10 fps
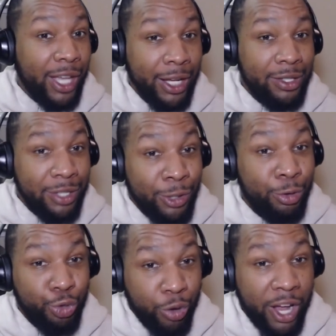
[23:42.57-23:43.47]
a single
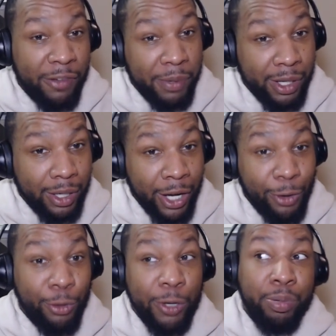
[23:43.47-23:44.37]
draft pick and
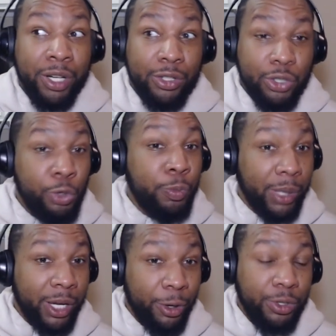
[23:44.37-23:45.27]
only putting two
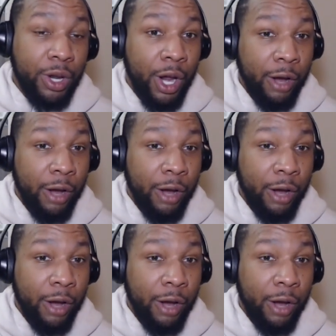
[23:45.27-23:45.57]
players